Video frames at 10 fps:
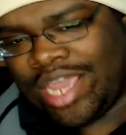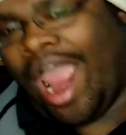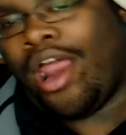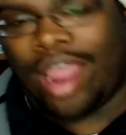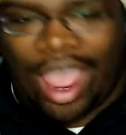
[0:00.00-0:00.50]

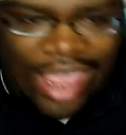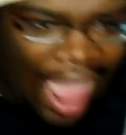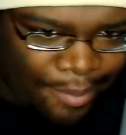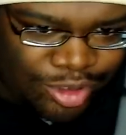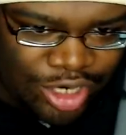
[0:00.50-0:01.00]
Carrot got
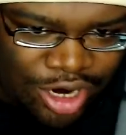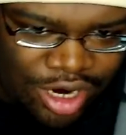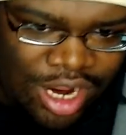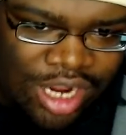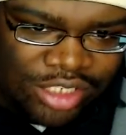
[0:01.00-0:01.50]

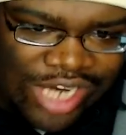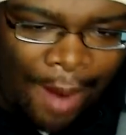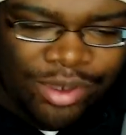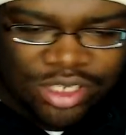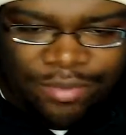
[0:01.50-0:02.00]
captured.
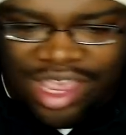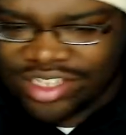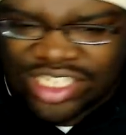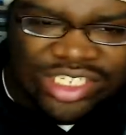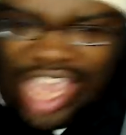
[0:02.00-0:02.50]
Chopper's gonna make
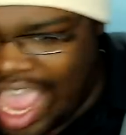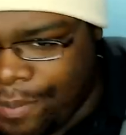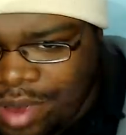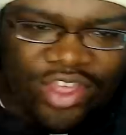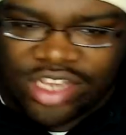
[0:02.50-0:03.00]
his
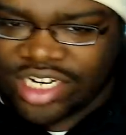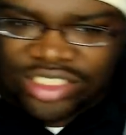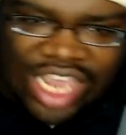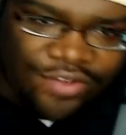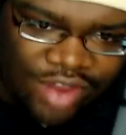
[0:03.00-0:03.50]
escape, and then he's gonna
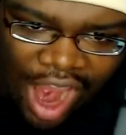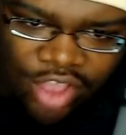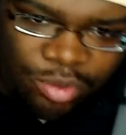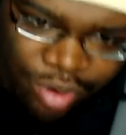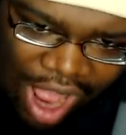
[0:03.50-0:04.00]
save
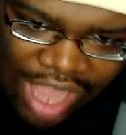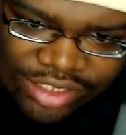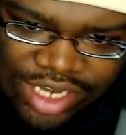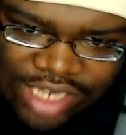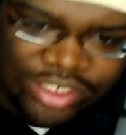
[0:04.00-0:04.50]
Carrot in the
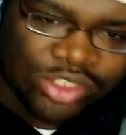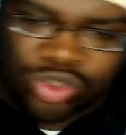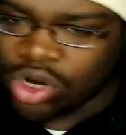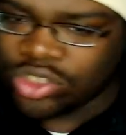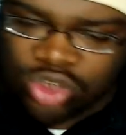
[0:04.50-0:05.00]
process, and
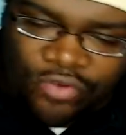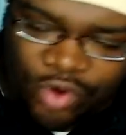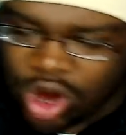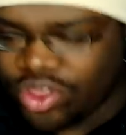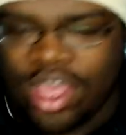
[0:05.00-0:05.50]
so on and so
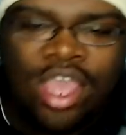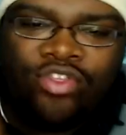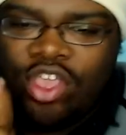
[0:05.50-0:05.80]
forth.